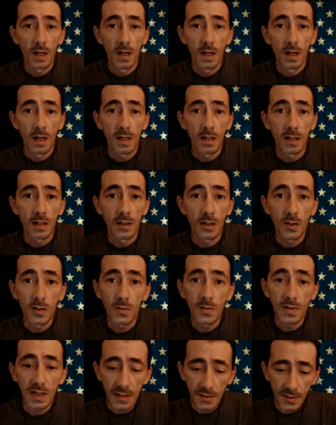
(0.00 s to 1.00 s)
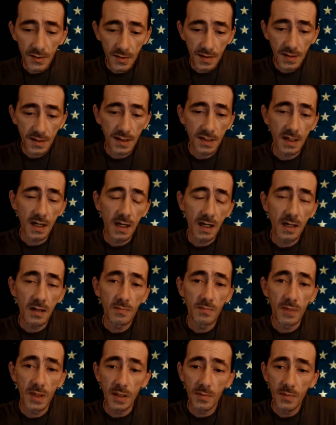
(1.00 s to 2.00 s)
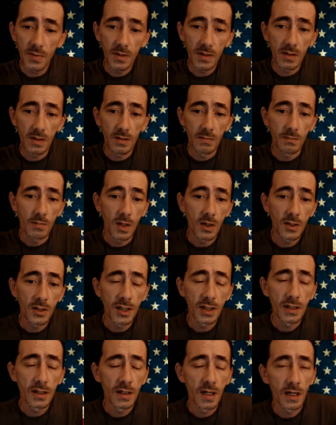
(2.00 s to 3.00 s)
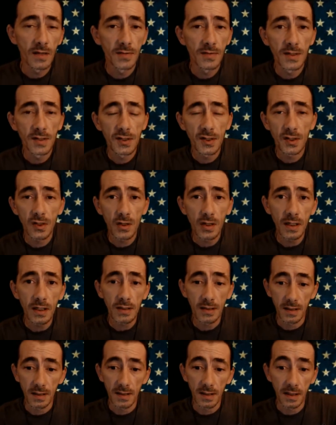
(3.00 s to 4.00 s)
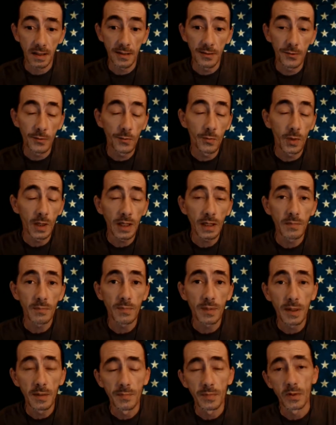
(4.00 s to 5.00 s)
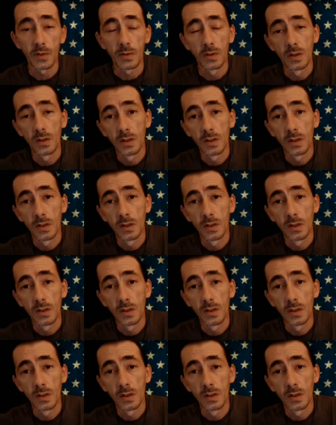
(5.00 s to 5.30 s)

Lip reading: These are the same people that are marching down the street to kill white people.